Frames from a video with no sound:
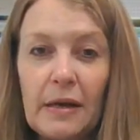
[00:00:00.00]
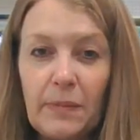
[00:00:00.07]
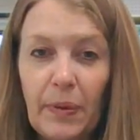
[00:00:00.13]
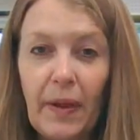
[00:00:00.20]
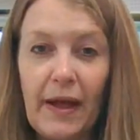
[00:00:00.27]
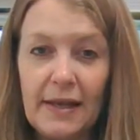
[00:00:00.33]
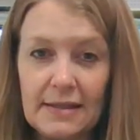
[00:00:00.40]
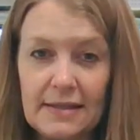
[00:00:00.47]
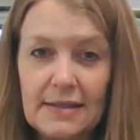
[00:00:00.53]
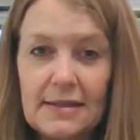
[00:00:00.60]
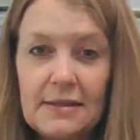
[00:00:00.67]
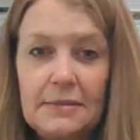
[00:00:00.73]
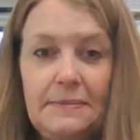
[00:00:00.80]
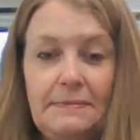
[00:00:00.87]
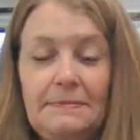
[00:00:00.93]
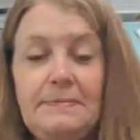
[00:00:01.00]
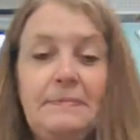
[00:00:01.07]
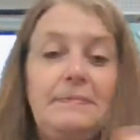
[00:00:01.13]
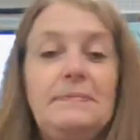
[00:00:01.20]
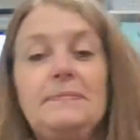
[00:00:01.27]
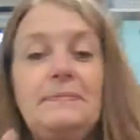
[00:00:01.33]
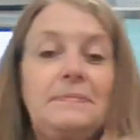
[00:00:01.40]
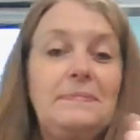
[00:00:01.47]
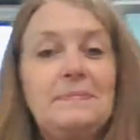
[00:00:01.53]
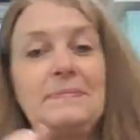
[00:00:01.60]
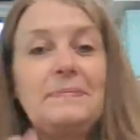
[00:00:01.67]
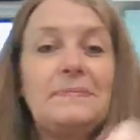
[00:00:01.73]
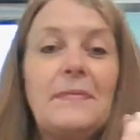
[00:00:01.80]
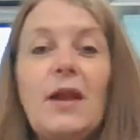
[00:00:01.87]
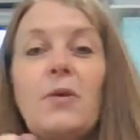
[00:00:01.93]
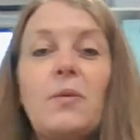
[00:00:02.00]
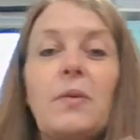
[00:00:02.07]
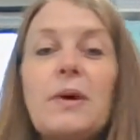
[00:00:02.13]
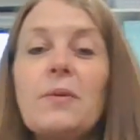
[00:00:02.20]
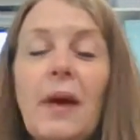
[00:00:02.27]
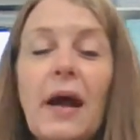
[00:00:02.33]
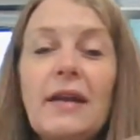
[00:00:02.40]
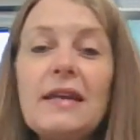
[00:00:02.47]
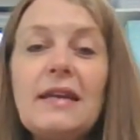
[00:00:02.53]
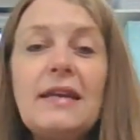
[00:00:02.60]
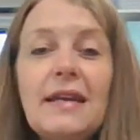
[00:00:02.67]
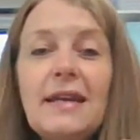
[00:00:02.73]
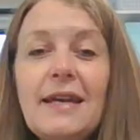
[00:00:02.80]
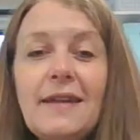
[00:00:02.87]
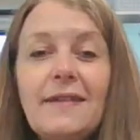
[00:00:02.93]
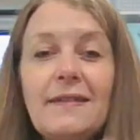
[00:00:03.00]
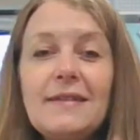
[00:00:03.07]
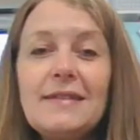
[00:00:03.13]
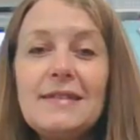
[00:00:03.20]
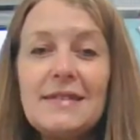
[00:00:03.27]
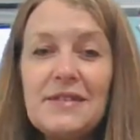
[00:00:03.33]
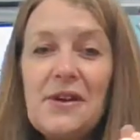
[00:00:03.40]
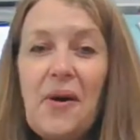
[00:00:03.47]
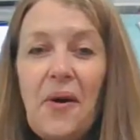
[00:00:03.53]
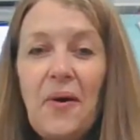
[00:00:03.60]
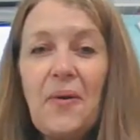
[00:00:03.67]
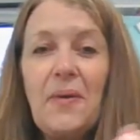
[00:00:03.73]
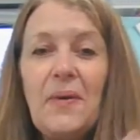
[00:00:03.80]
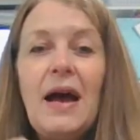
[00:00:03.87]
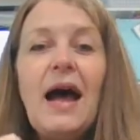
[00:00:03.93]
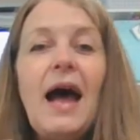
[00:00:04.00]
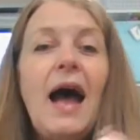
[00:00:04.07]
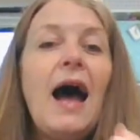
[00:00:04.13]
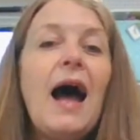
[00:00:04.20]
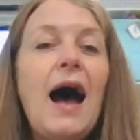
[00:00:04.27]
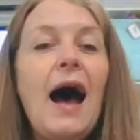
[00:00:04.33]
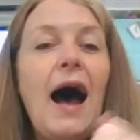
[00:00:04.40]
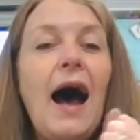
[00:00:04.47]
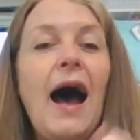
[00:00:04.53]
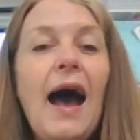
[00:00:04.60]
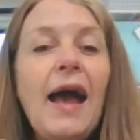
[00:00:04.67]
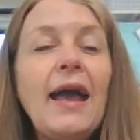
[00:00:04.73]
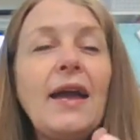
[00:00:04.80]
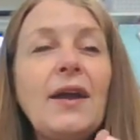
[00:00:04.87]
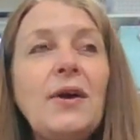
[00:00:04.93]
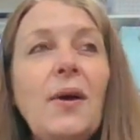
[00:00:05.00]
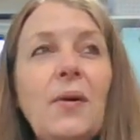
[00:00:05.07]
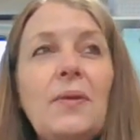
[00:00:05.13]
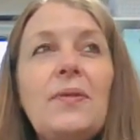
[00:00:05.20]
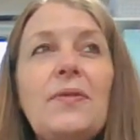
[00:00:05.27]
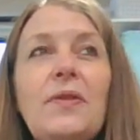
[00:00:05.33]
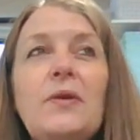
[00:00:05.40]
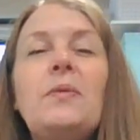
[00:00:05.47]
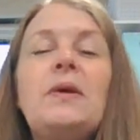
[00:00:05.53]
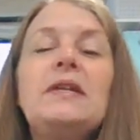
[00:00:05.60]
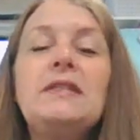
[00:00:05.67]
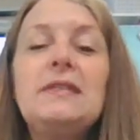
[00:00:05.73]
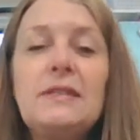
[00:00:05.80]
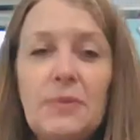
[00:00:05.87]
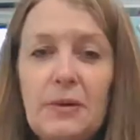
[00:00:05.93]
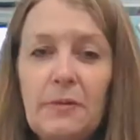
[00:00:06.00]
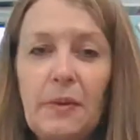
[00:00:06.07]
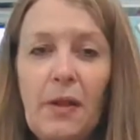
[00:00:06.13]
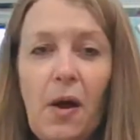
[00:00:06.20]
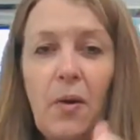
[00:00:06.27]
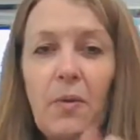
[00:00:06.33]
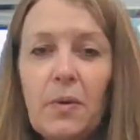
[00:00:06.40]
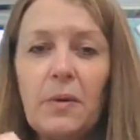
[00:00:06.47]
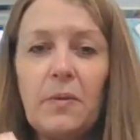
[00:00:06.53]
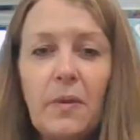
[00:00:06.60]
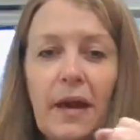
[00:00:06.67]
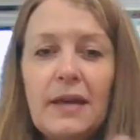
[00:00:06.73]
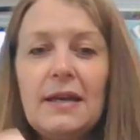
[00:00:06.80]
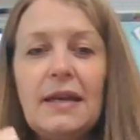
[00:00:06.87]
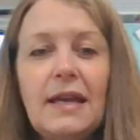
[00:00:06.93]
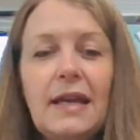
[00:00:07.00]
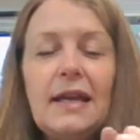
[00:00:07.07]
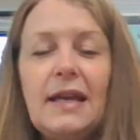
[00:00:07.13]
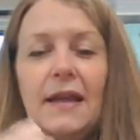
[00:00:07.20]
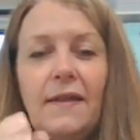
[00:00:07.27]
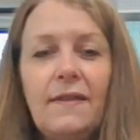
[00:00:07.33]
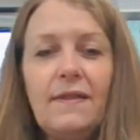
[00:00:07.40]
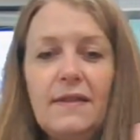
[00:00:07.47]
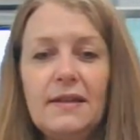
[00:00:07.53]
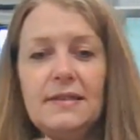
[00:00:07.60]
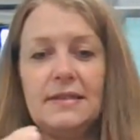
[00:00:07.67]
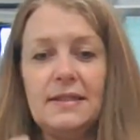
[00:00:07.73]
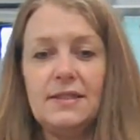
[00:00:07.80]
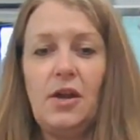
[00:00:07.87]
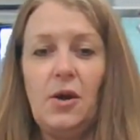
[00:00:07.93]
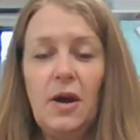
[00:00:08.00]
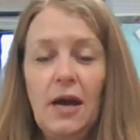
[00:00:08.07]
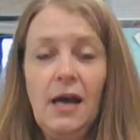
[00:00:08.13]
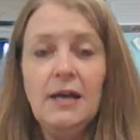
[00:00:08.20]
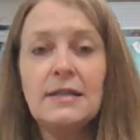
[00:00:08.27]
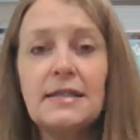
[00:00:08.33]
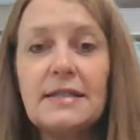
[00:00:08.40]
We're running in the snow. We're running in the snow. Hi-ho, the wind will blow. We're running in the snow.